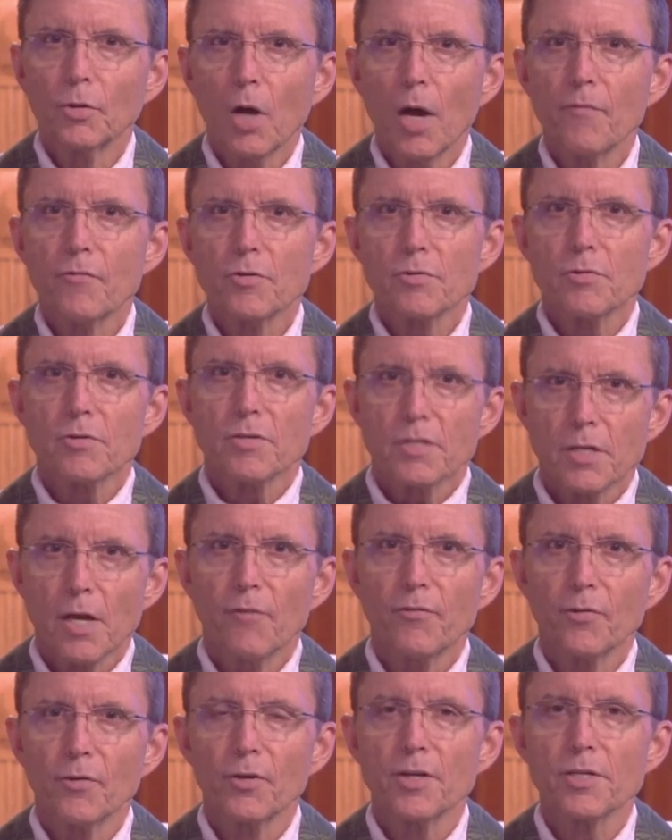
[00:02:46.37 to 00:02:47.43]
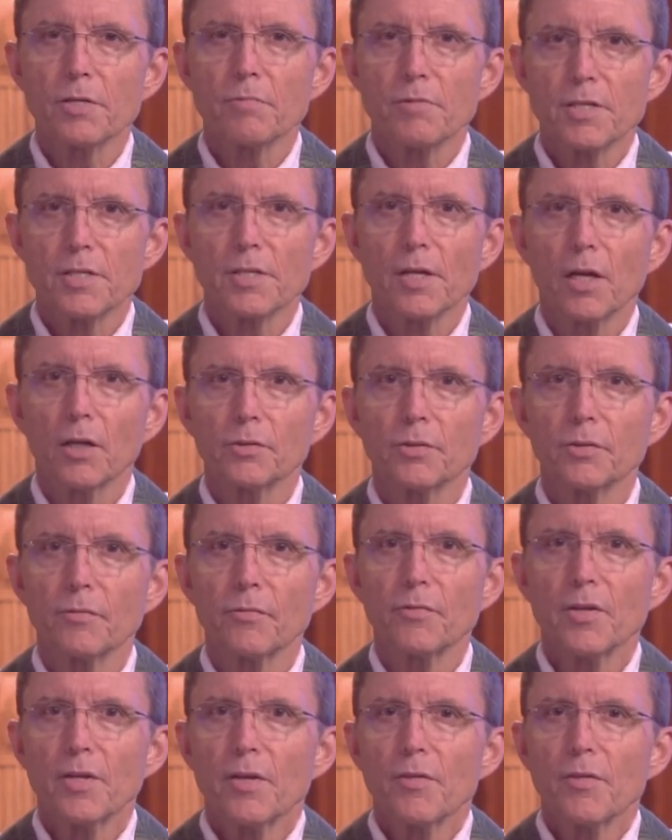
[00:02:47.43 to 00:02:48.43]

officers suffer as a result of